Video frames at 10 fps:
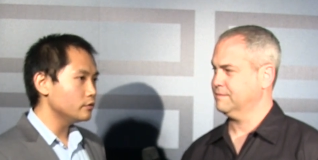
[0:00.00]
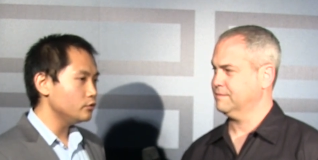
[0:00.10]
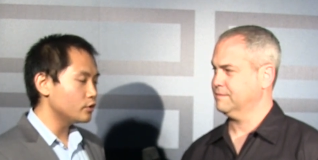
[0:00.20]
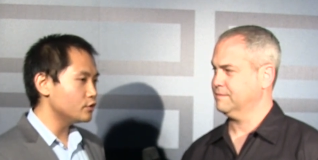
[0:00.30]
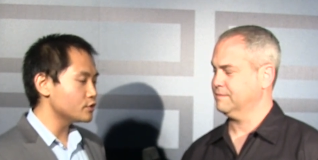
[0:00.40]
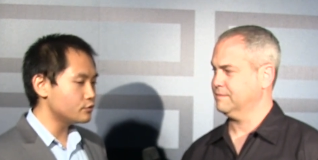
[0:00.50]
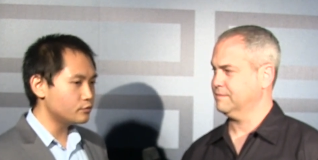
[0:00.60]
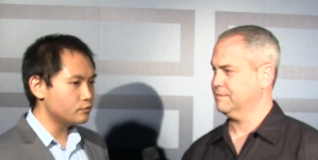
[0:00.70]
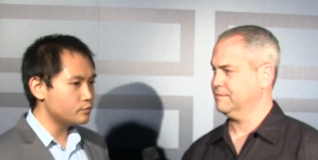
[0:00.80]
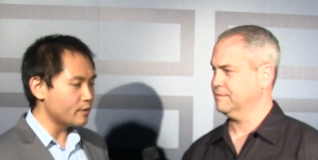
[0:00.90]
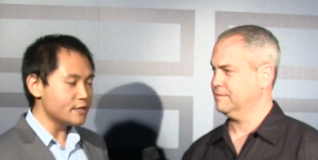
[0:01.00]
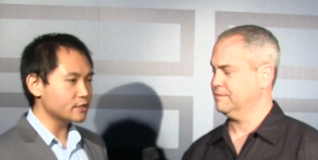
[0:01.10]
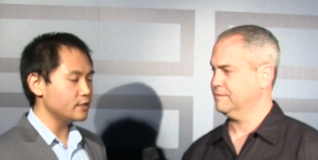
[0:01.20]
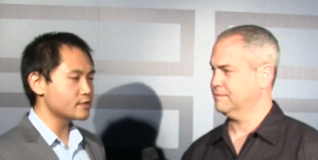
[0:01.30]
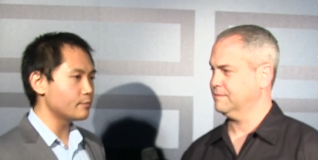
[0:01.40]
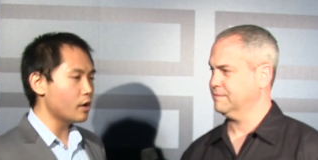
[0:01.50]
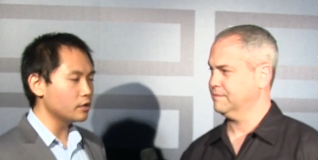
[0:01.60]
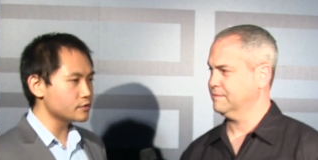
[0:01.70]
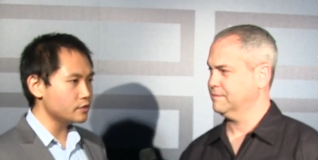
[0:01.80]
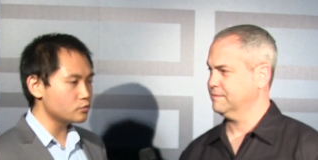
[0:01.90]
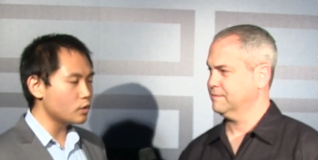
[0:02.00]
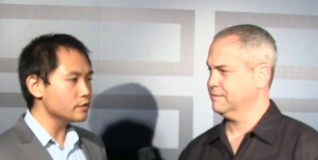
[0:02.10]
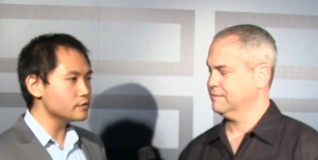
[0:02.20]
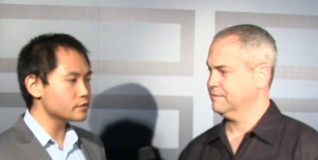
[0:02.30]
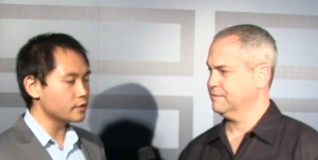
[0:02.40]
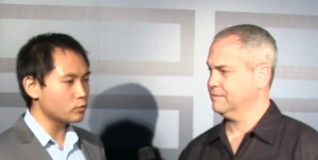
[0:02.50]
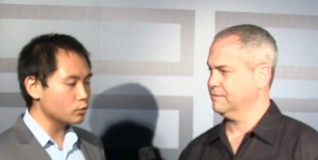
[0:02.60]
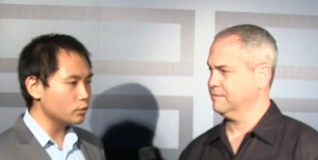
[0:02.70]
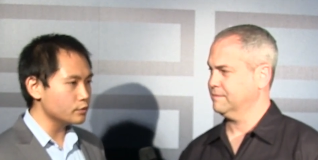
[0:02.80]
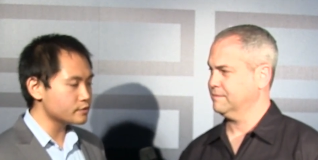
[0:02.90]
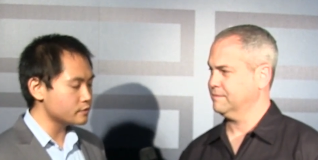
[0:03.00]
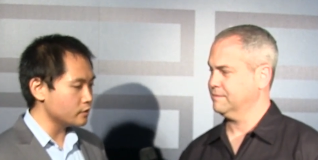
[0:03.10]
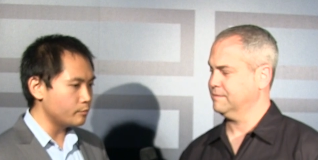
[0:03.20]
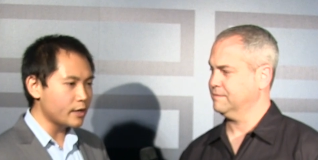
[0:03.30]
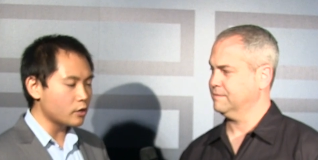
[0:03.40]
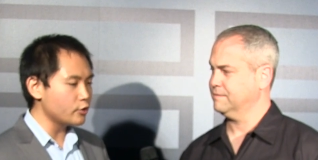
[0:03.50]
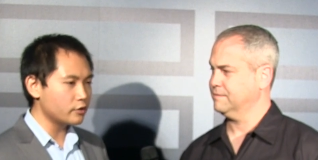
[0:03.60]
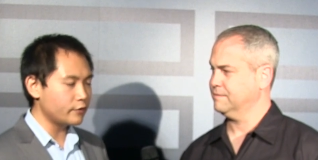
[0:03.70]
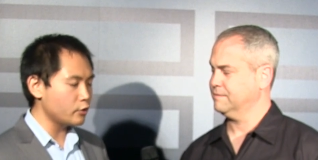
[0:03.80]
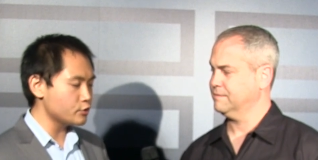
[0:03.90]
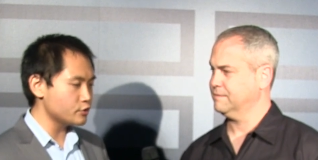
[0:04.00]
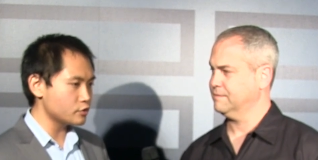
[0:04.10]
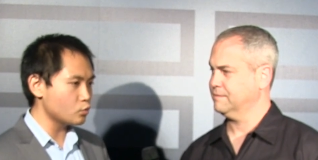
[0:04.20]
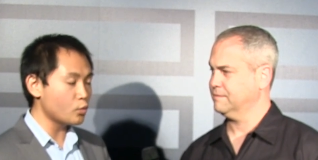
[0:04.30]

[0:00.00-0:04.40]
Speaker 1: you can just basically set policies once and make all your configurations just